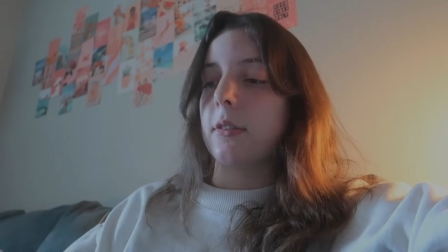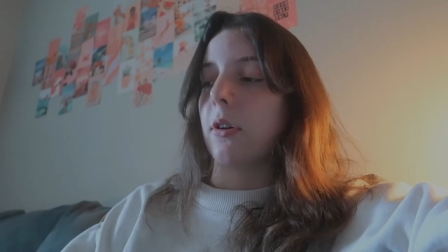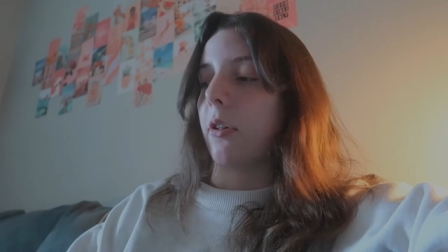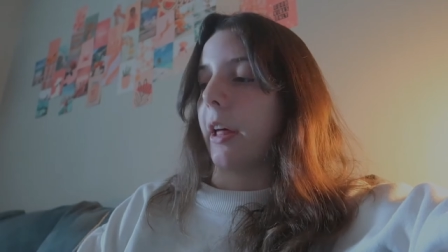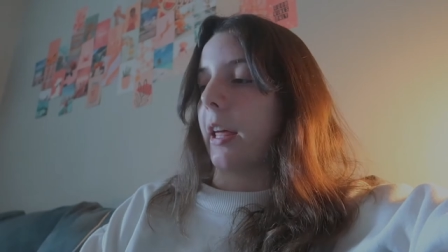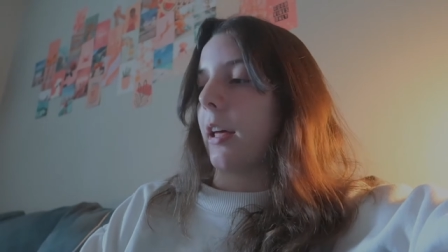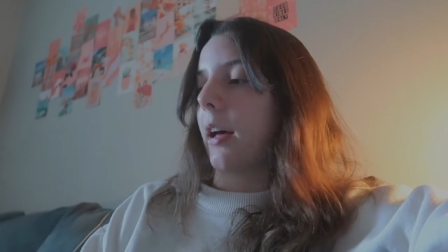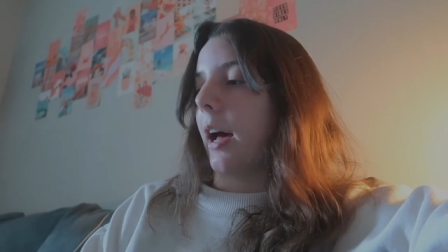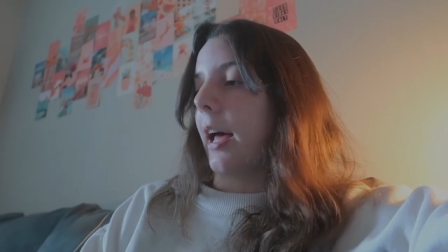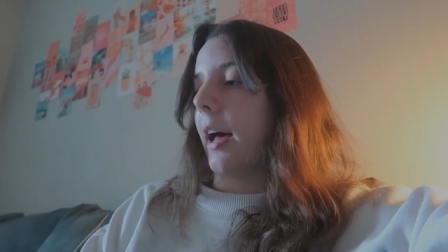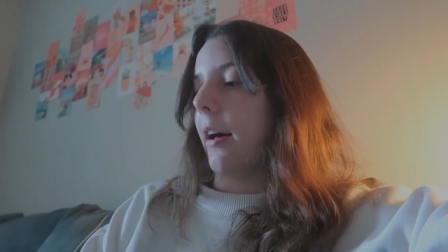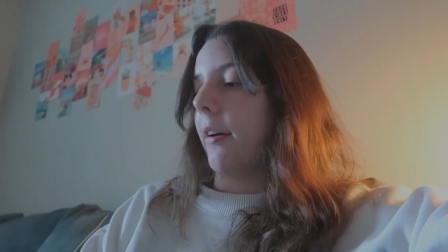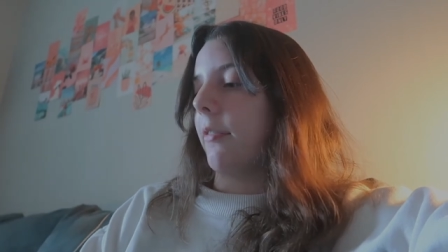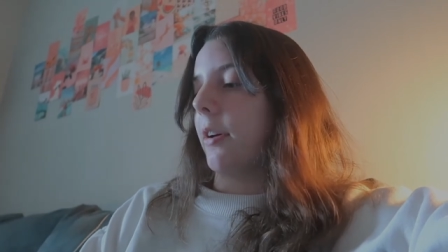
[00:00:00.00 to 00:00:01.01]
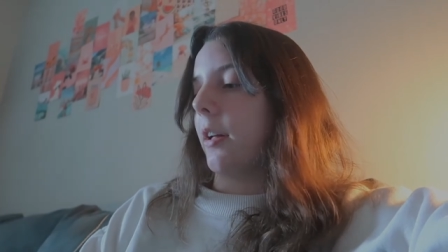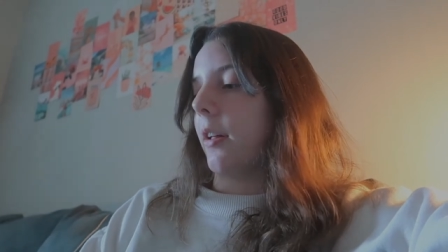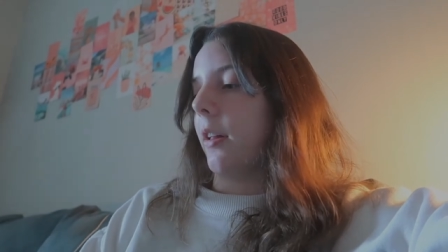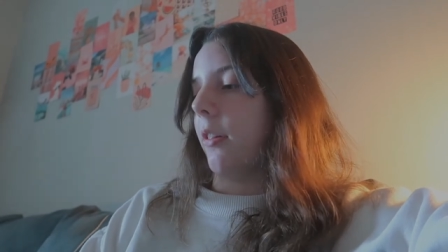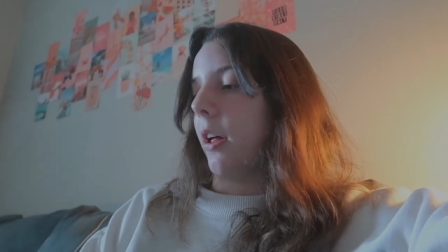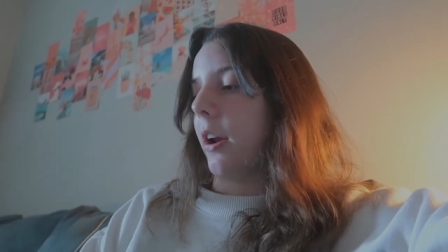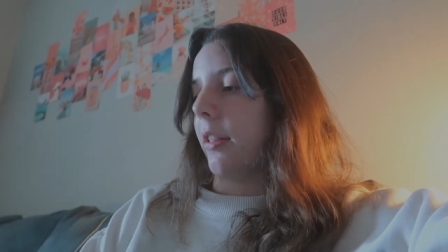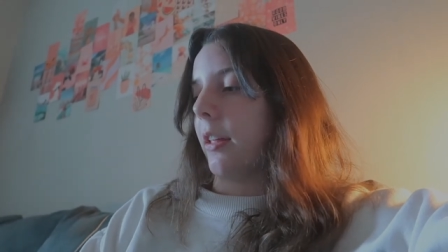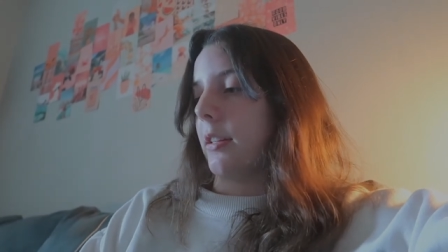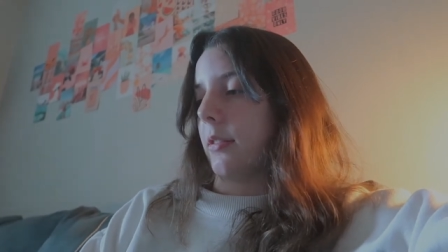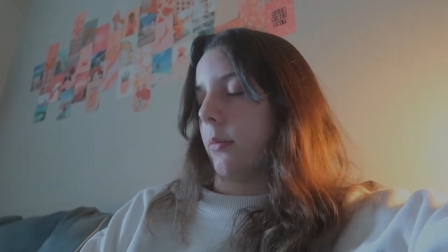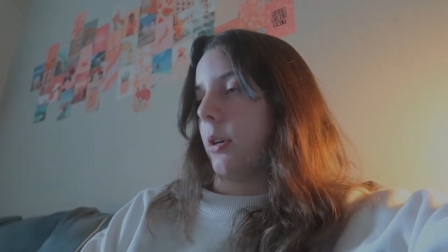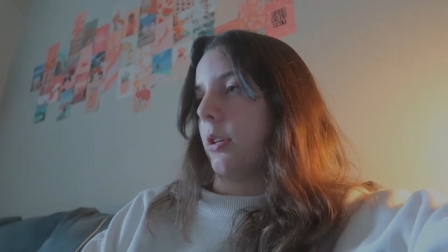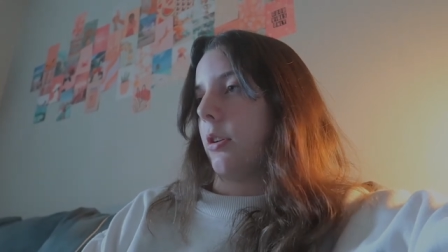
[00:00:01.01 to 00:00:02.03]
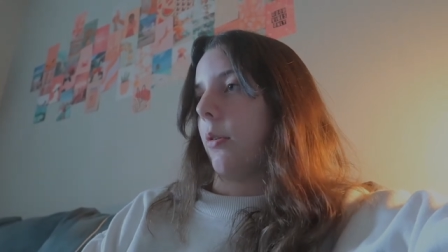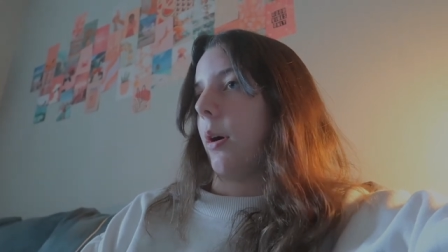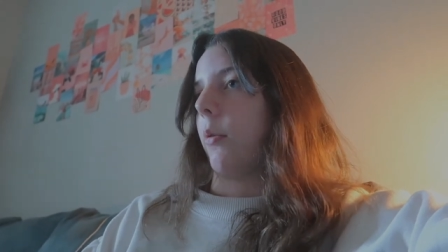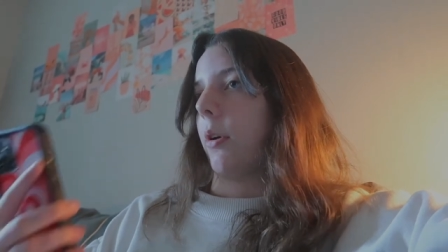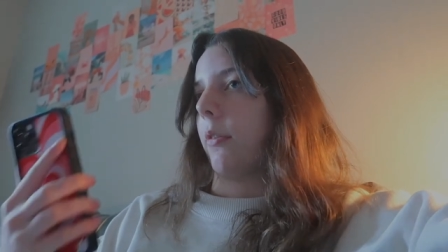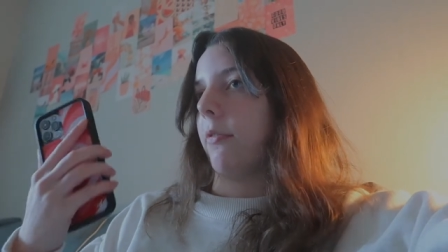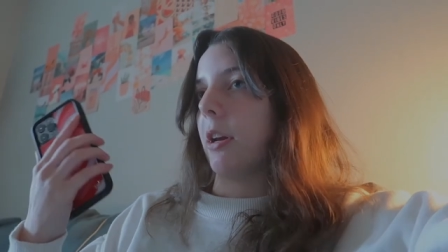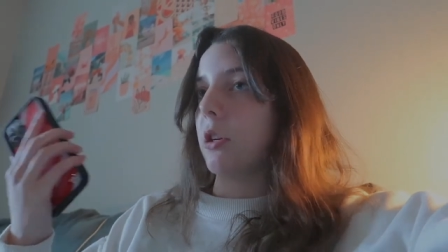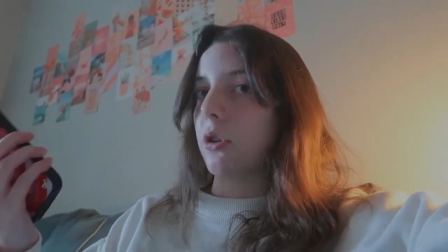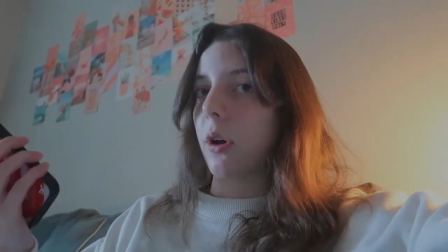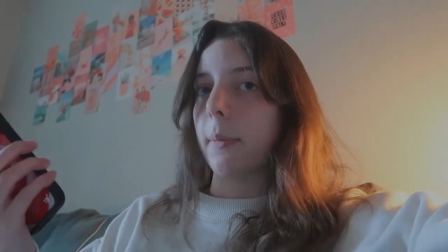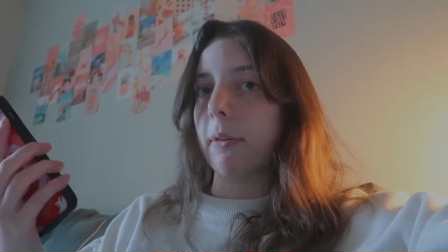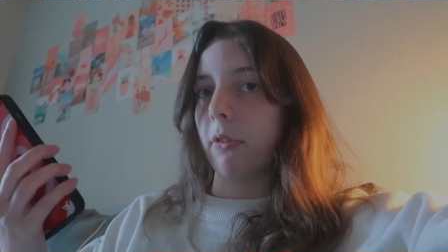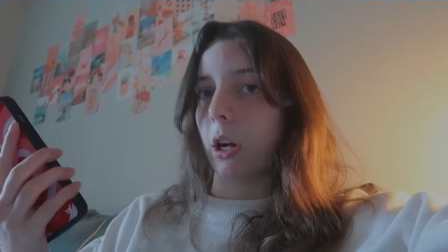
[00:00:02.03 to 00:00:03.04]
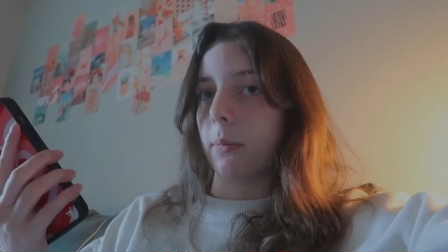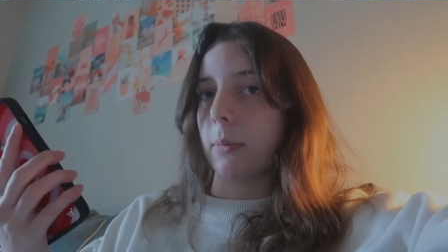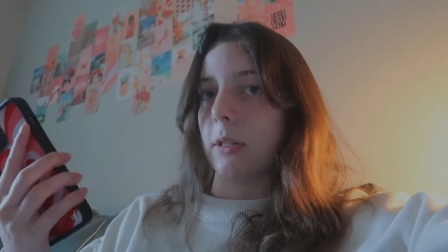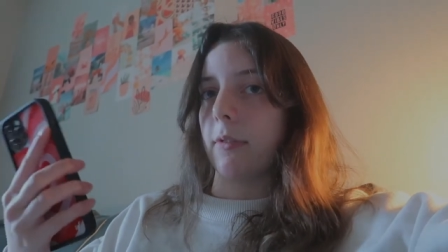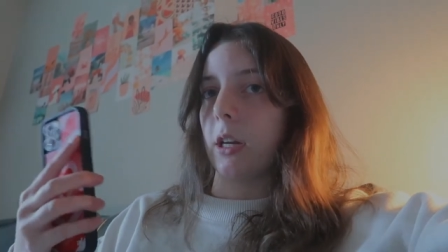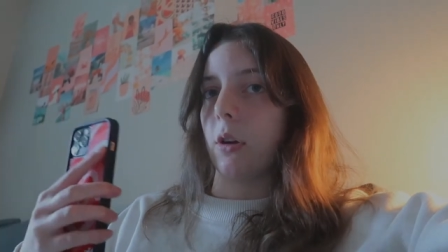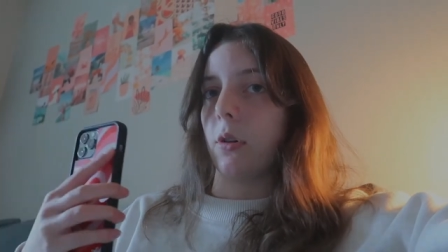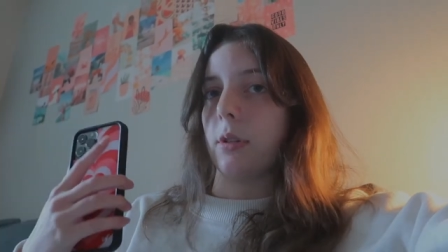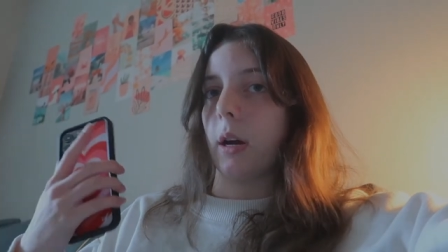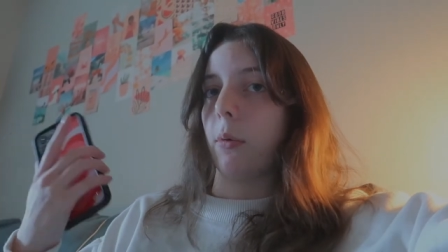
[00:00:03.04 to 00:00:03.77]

So like I have a lot of things I want to do. I want to finish all my Vlogmas videos.